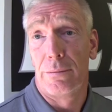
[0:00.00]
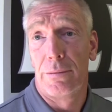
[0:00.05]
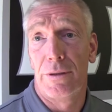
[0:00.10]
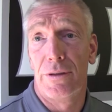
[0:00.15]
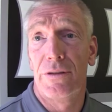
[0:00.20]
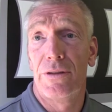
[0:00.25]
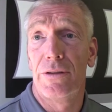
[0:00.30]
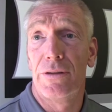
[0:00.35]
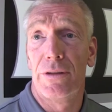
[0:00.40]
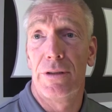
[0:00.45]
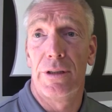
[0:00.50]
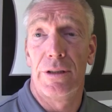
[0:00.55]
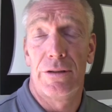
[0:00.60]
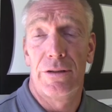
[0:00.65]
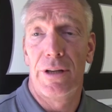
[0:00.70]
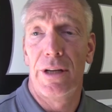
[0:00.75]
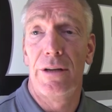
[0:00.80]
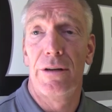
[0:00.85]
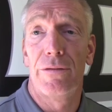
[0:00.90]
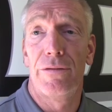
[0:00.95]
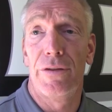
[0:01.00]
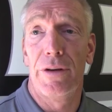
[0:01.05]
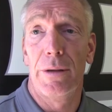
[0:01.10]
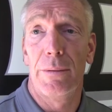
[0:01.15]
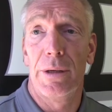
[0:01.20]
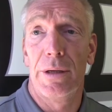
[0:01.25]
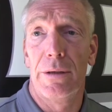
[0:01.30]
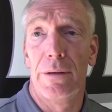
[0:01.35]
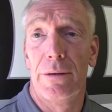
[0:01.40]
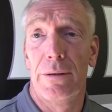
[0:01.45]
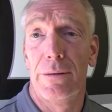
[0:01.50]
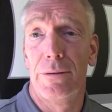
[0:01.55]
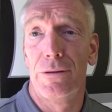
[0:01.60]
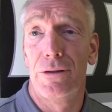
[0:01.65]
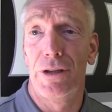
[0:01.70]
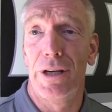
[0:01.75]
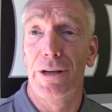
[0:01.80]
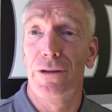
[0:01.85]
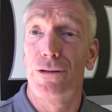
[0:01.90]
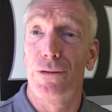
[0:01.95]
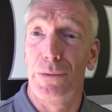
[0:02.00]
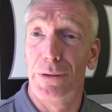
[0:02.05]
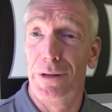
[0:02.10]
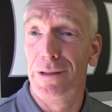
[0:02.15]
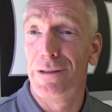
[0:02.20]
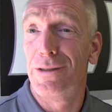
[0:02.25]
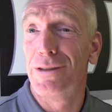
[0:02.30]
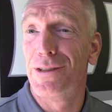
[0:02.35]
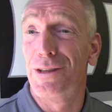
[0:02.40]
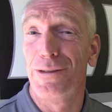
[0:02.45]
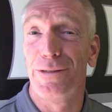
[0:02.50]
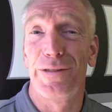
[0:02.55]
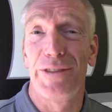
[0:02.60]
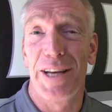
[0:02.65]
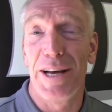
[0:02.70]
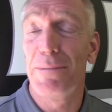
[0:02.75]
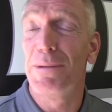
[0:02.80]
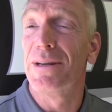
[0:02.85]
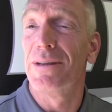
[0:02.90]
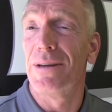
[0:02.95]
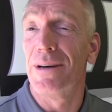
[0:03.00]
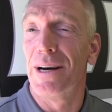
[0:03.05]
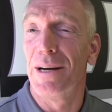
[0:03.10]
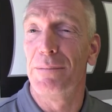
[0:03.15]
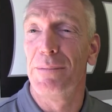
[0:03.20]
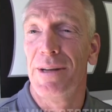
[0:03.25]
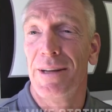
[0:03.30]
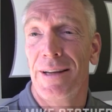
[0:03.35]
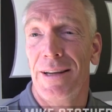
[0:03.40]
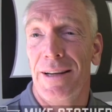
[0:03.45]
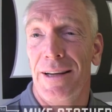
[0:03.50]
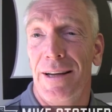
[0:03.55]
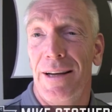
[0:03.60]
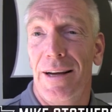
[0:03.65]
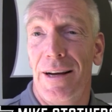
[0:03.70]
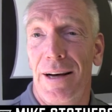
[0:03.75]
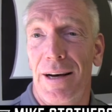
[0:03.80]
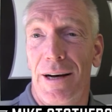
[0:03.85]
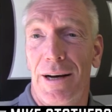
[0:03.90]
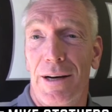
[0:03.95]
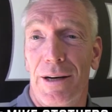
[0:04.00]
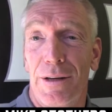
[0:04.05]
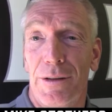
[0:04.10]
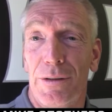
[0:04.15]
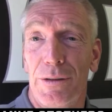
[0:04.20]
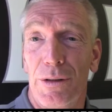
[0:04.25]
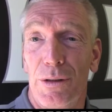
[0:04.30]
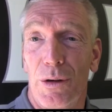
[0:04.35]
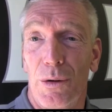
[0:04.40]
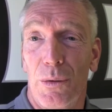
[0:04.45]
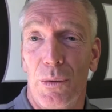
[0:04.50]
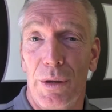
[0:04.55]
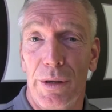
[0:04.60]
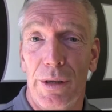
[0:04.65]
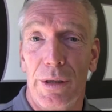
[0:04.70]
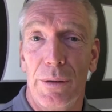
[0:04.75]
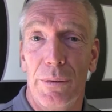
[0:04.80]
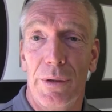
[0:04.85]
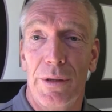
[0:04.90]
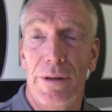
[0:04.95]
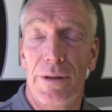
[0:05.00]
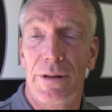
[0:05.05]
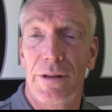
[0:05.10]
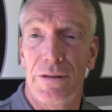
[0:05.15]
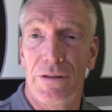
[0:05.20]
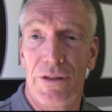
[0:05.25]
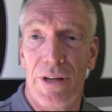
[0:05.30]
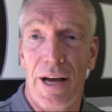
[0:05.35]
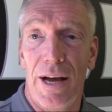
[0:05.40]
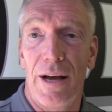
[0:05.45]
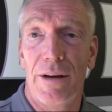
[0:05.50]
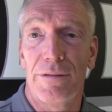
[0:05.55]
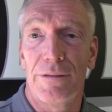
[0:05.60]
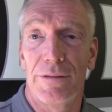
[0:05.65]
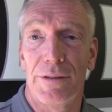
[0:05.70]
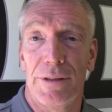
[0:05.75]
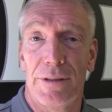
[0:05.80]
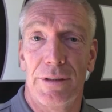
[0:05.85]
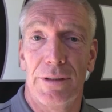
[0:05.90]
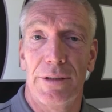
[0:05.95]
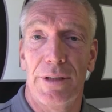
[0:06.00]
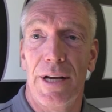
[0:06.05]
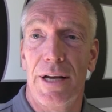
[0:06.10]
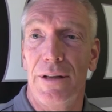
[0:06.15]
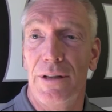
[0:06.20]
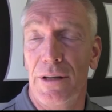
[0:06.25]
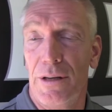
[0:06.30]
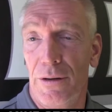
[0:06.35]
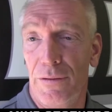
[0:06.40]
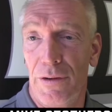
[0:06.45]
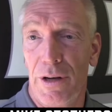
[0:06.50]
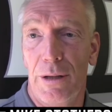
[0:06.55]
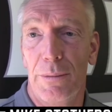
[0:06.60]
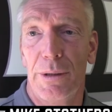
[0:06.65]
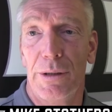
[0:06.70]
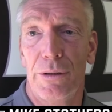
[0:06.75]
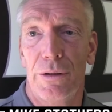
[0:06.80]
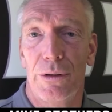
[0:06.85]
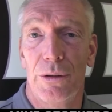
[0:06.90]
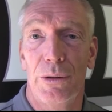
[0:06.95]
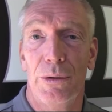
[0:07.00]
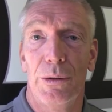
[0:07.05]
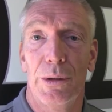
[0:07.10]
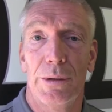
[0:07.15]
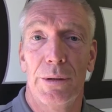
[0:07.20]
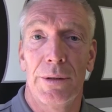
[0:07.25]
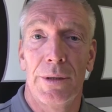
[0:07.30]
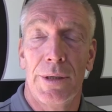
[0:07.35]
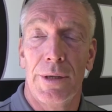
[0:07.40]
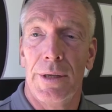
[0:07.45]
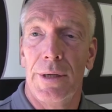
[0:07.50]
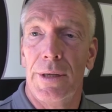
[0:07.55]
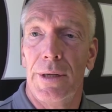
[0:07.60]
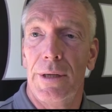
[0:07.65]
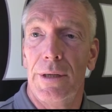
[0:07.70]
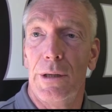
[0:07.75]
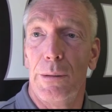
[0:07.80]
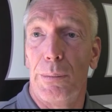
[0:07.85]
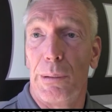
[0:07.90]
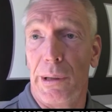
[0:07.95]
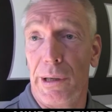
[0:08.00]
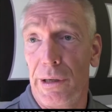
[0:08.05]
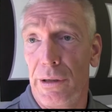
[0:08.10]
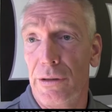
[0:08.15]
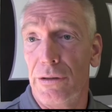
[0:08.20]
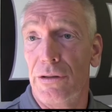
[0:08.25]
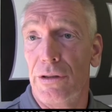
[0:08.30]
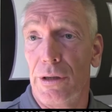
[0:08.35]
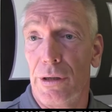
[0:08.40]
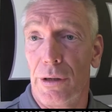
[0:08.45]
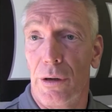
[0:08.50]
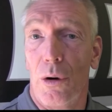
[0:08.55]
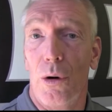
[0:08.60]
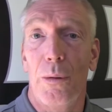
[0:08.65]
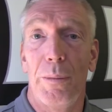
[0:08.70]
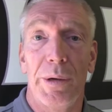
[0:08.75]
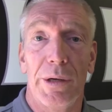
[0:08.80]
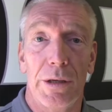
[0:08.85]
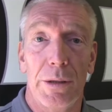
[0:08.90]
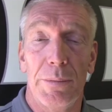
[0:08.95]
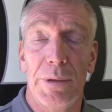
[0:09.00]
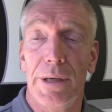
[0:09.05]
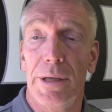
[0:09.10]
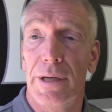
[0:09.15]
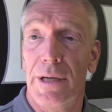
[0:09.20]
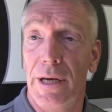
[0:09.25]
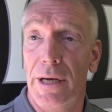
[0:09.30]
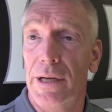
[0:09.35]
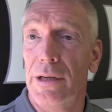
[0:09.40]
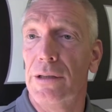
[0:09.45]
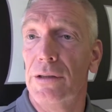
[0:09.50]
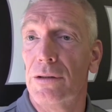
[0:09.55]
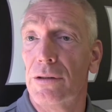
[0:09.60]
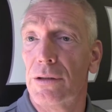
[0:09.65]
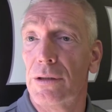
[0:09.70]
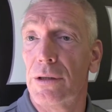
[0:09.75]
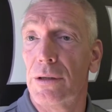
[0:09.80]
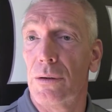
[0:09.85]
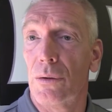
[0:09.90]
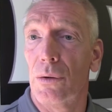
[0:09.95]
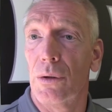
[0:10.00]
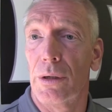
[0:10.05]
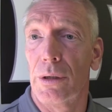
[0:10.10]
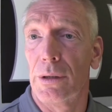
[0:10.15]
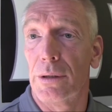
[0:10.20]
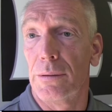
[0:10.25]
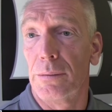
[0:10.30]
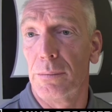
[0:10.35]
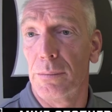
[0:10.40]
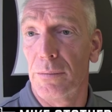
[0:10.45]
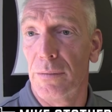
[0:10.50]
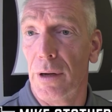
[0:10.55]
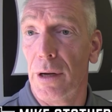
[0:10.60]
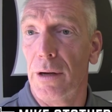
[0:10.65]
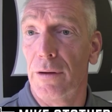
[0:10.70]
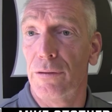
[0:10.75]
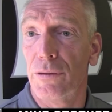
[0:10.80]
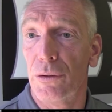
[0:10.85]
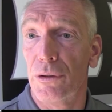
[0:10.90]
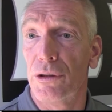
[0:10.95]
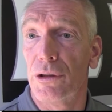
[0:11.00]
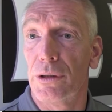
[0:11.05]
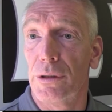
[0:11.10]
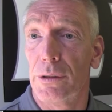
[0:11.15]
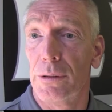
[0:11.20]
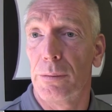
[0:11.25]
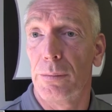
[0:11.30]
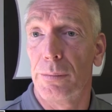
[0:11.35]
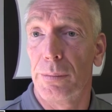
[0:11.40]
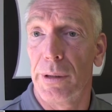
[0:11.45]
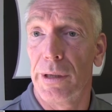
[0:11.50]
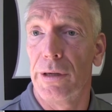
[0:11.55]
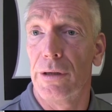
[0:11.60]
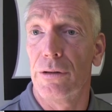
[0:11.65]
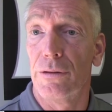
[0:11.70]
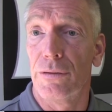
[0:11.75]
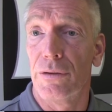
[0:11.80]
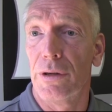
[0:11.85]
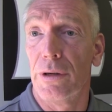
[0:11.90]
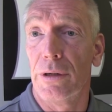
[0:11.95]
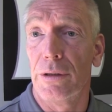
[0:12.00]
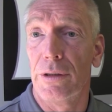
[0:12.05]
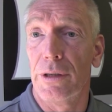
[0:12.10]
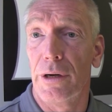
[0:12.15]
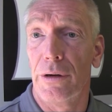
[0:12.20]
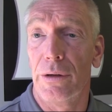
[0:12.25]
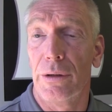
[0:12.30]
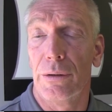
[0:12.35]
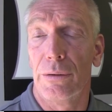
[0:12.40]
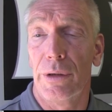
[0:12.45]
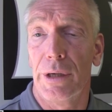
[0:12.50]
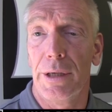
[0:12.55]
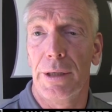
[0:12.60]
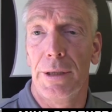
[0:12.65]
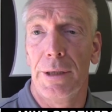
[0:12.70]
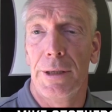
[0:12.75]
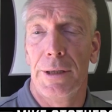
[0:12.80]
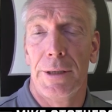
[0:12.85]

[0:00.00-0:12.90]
this is an extended family, Jay. So it is still family time, you know, working with the staff and the development crew and the players that are hoping to be Kings or future players for the Ontario Reign.